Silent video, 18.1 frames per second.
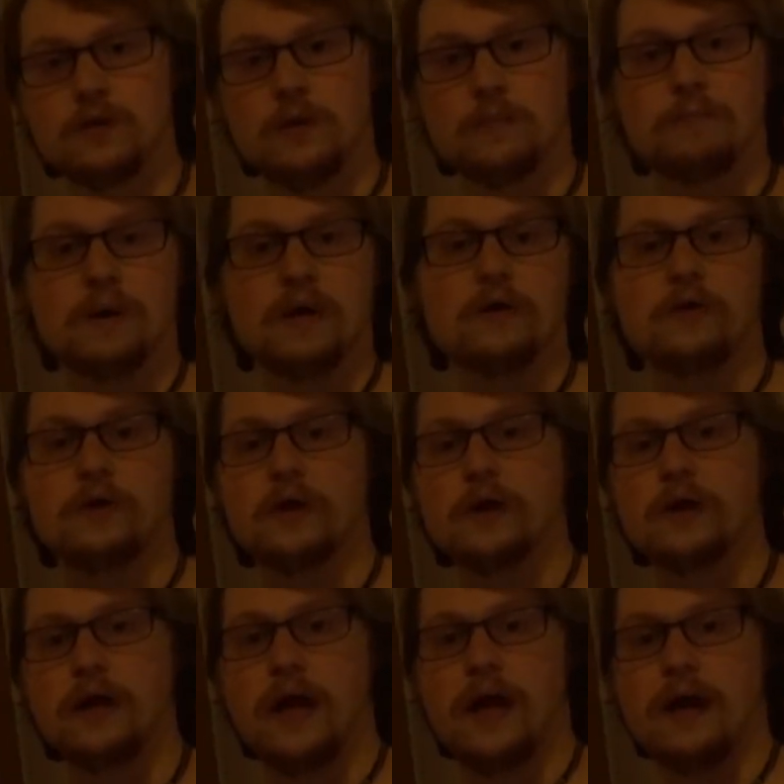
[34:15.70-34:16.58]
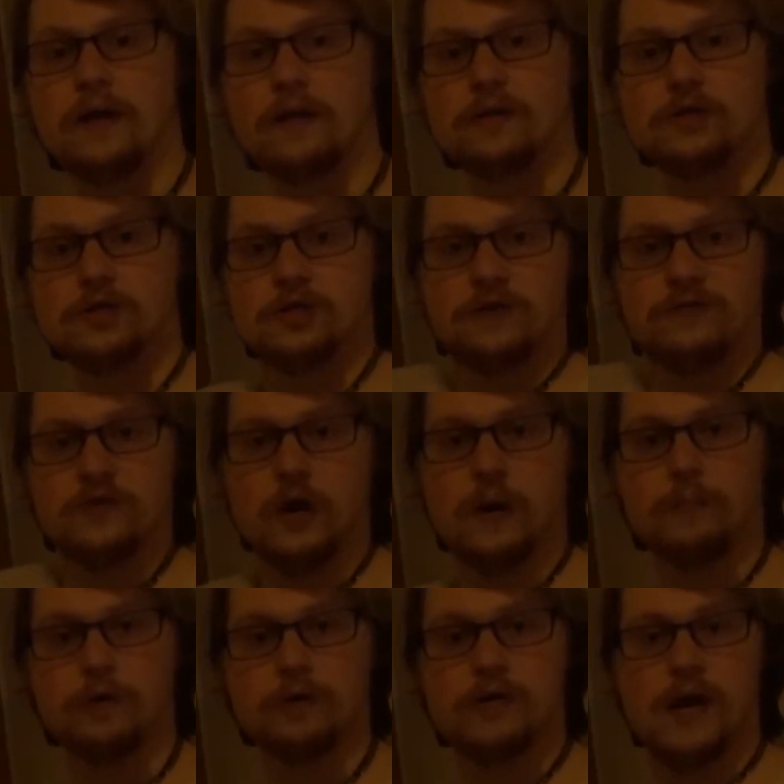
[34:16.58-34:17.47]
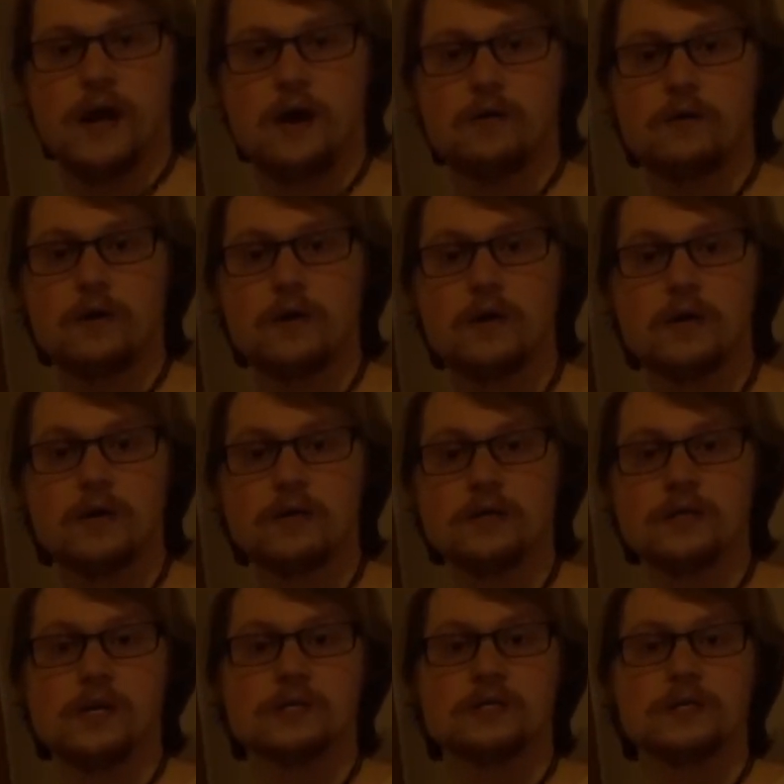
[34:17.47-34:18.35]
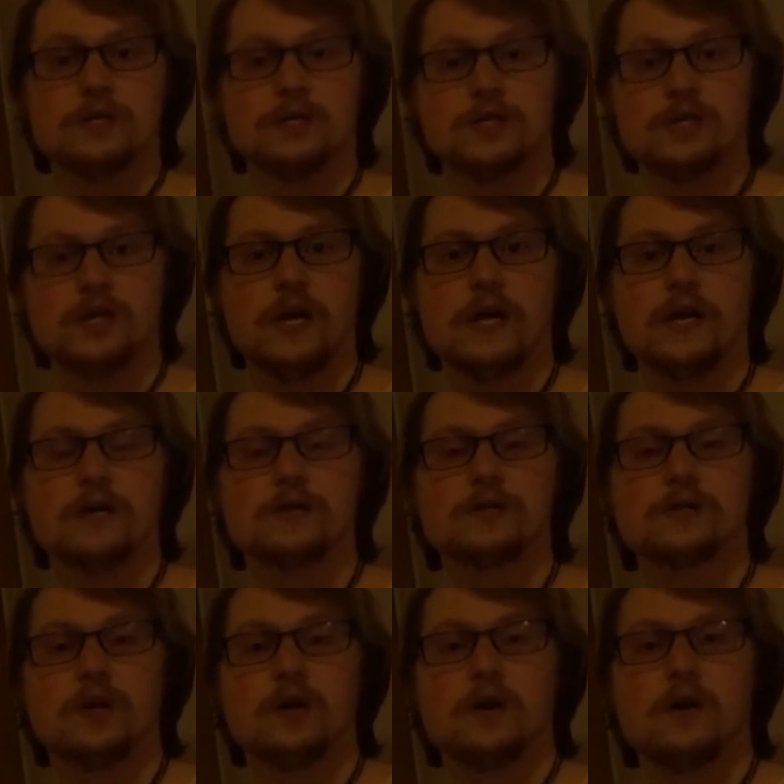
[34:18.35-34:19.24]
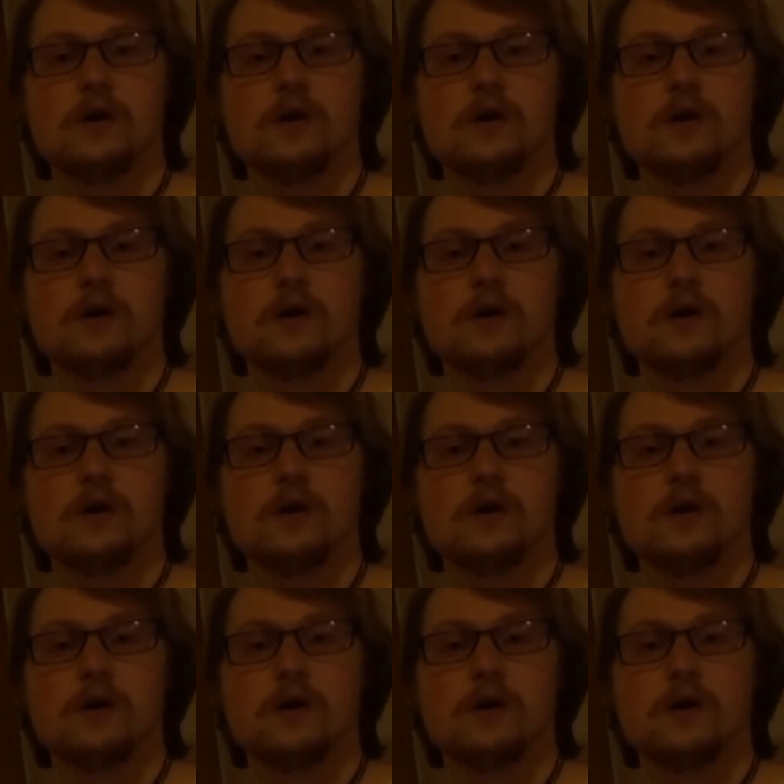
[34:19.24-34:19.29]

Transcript: the period, and the shift up or down doesn't change